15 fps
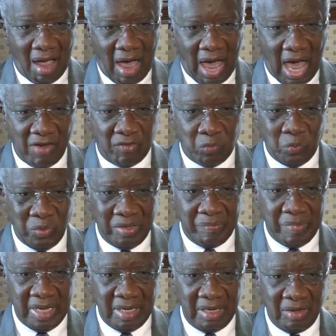Have we
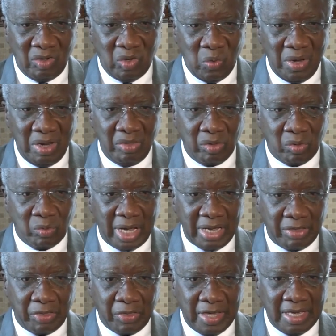been doing the right
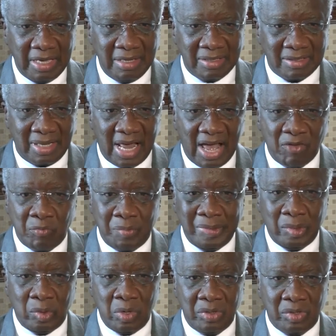things, and have we
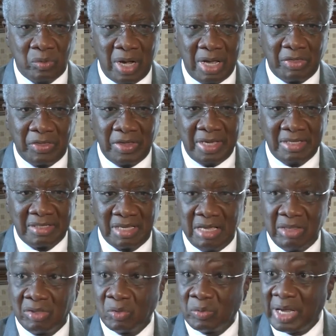been doing the right things
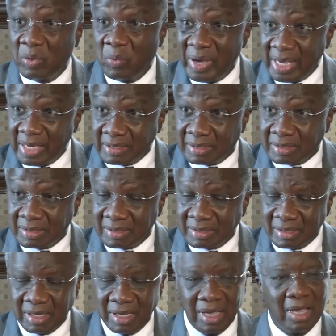in the right ways?
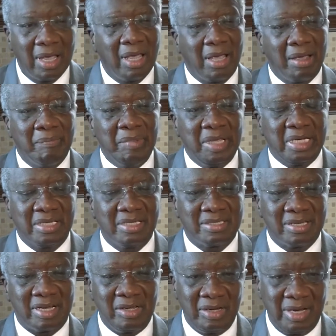Because
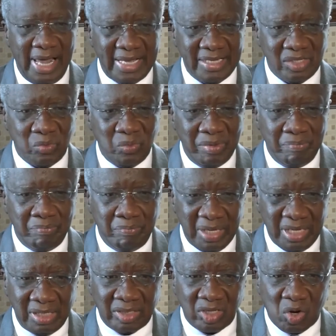unless we
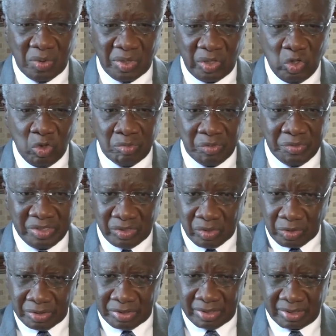build our human
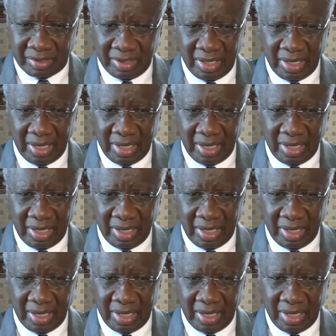resource